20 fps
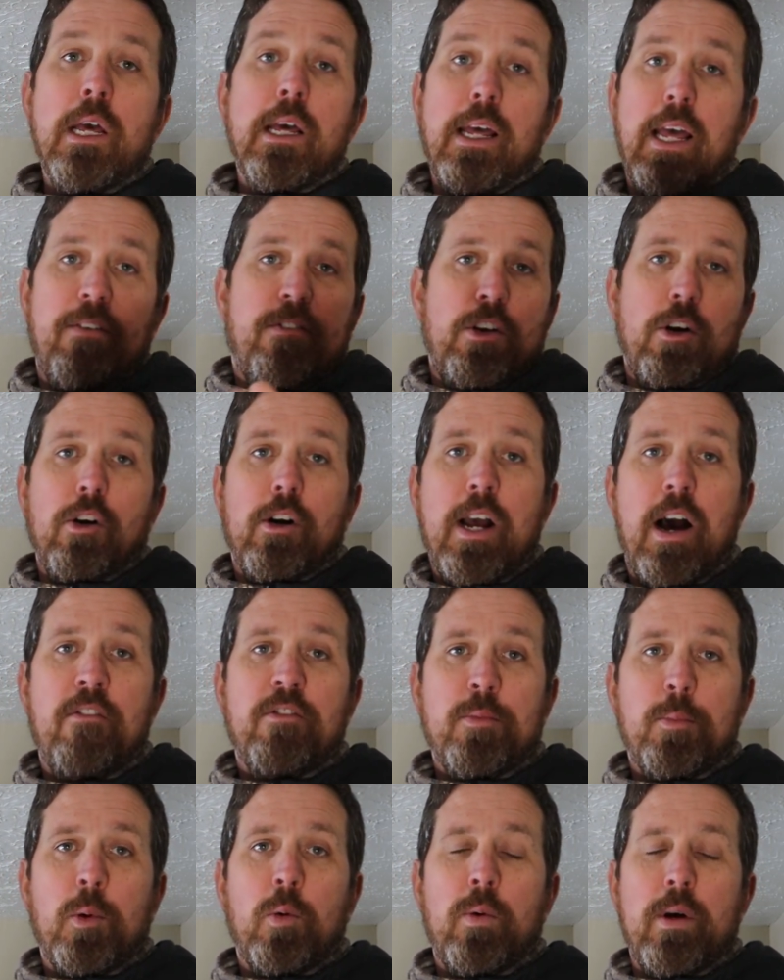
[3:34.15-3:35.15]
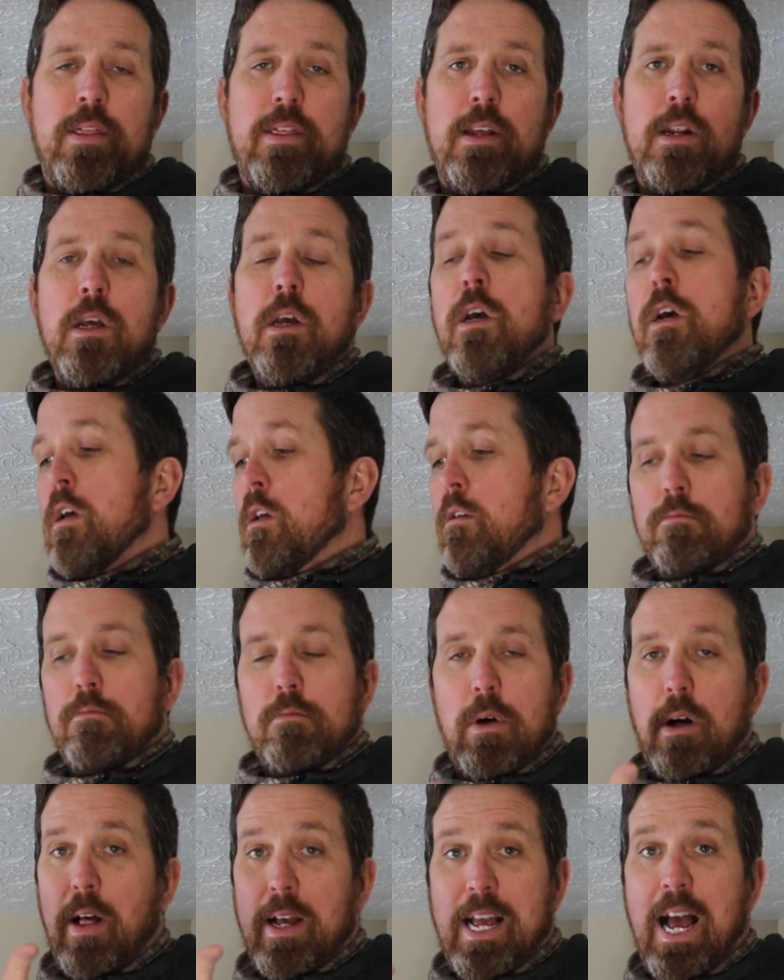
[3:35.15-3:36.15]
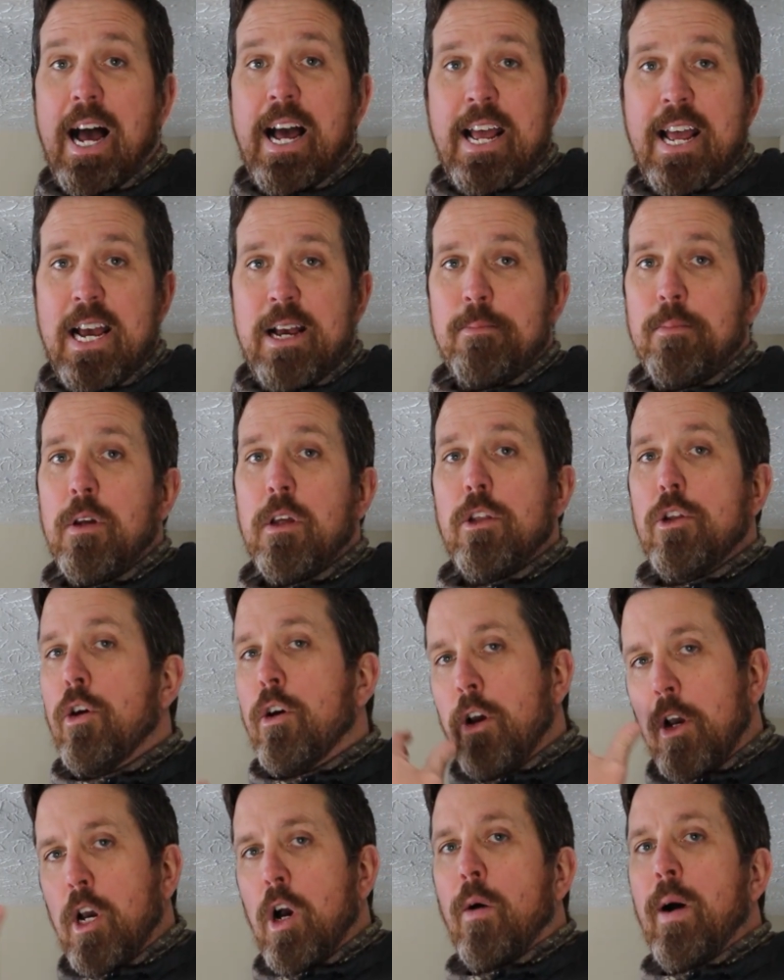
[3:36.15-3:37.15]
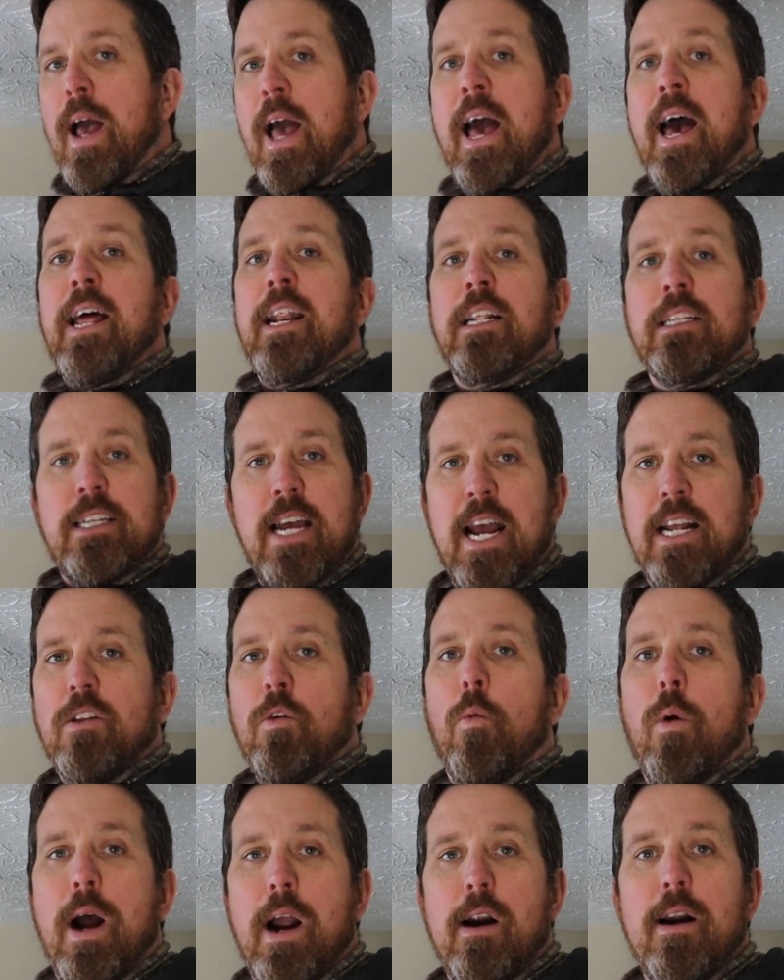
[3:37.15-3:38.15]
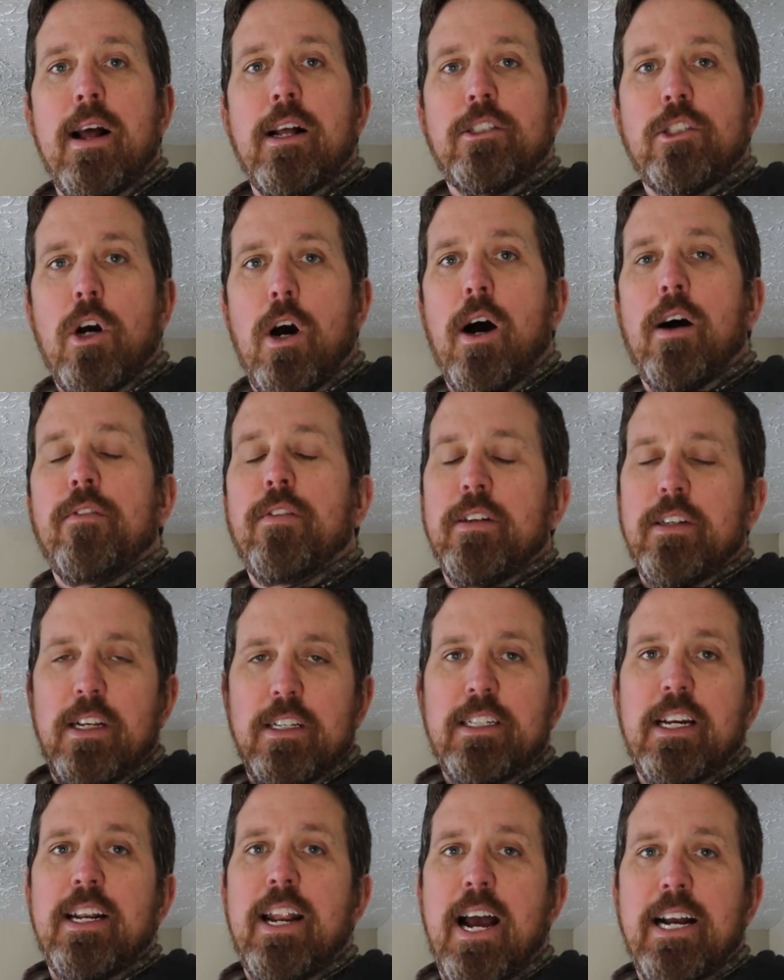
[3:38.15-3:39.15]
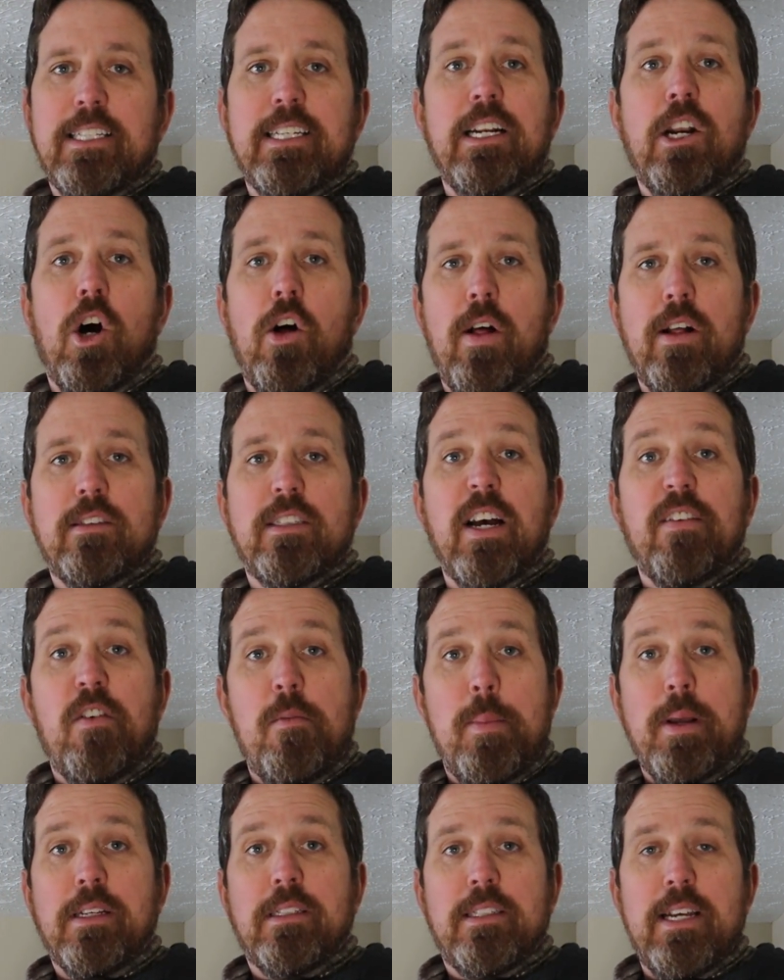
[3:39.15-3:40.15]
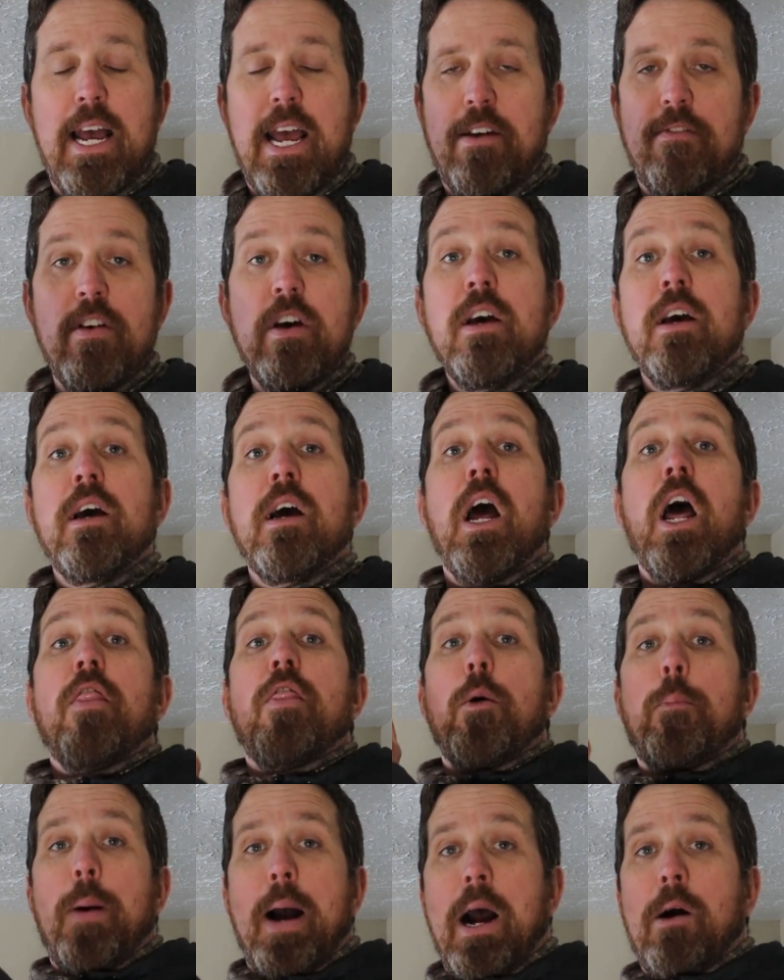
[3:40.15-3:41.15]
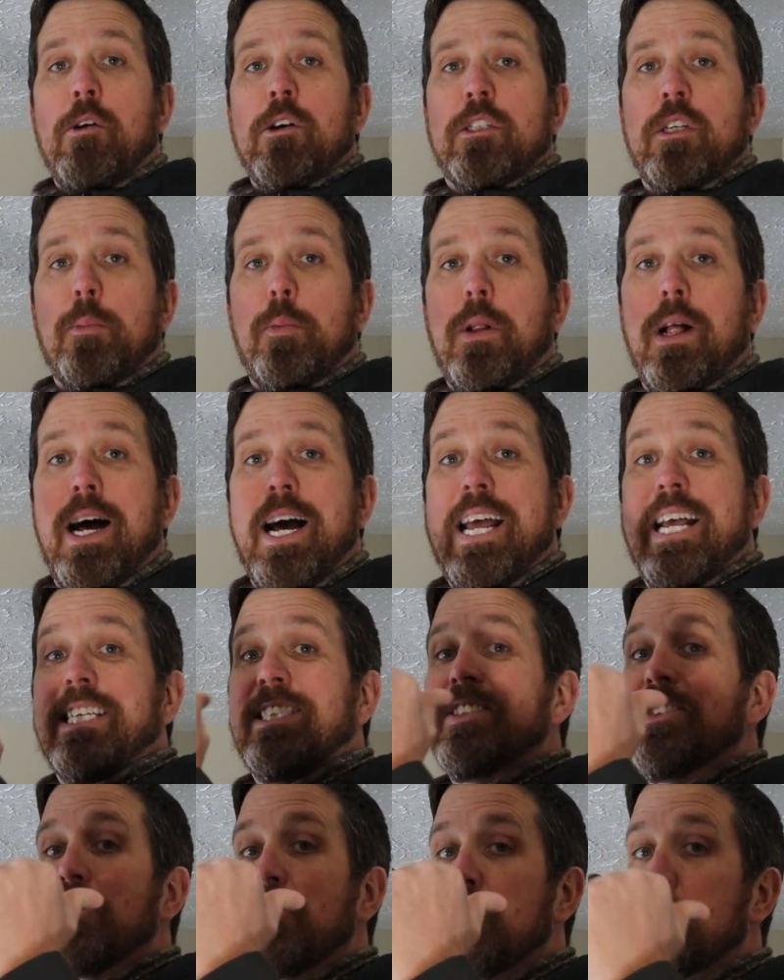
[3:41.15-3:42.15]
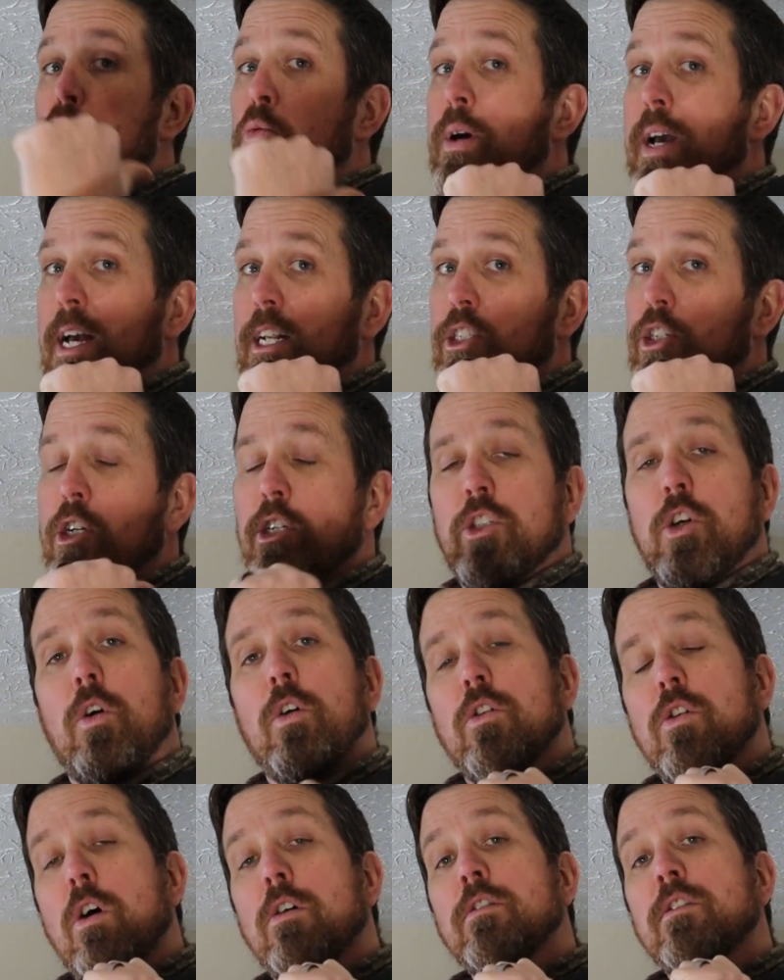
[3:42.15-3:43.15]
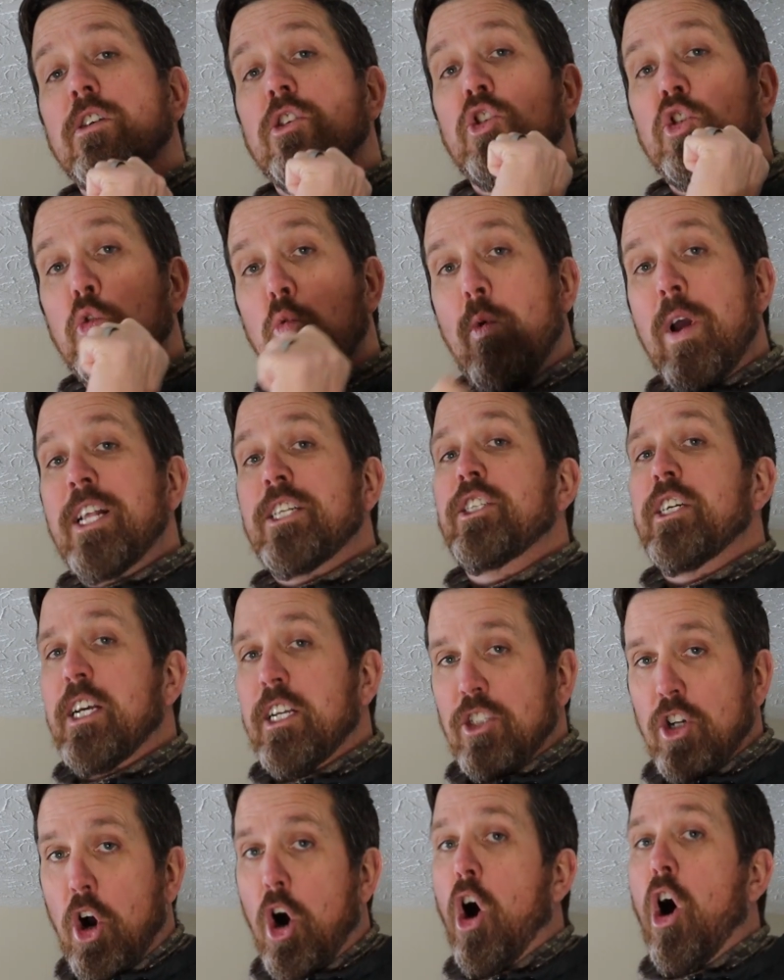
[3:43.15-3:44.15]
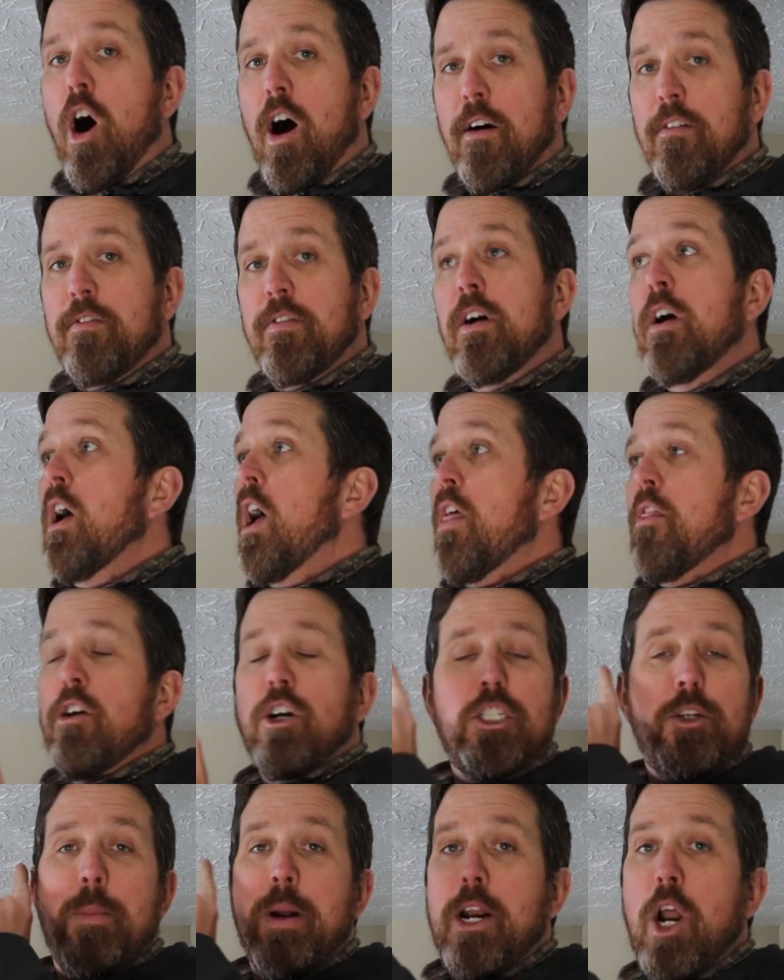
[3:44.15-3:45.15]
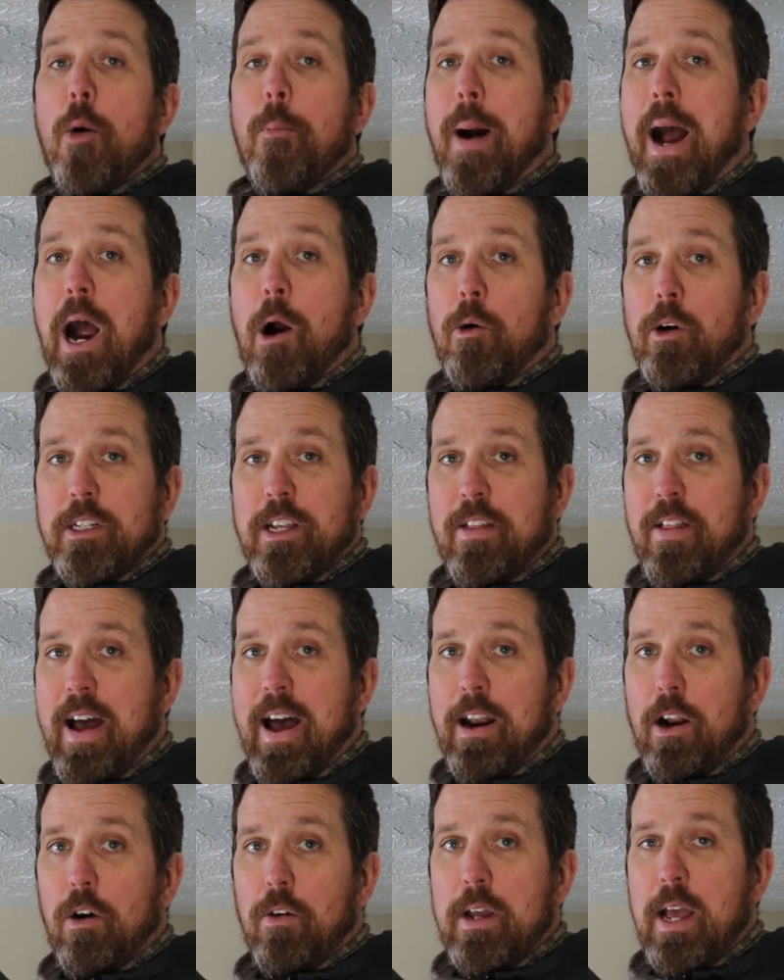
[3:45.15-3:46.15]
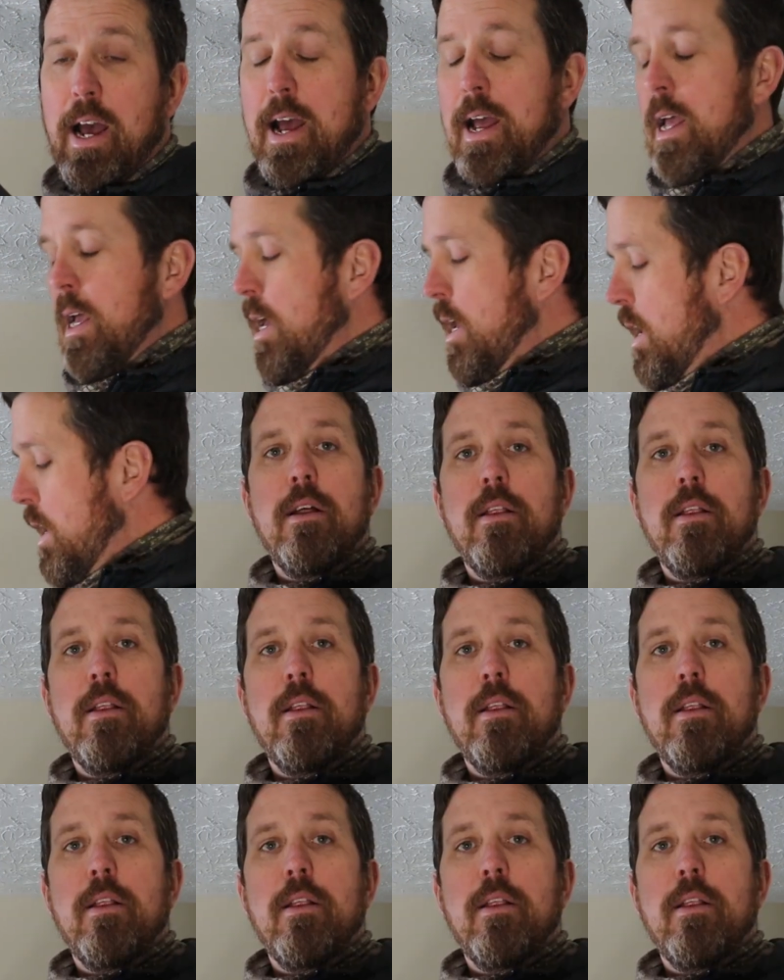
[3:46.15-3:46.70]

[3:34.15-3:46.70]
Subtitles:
If you're comfortable with it, like I am, you can go ahead and take the wire nuts off and disconnect it and all that stuff and be safe. The power supply is the switch. So as long as the switch is off, there should be no power to that, okay?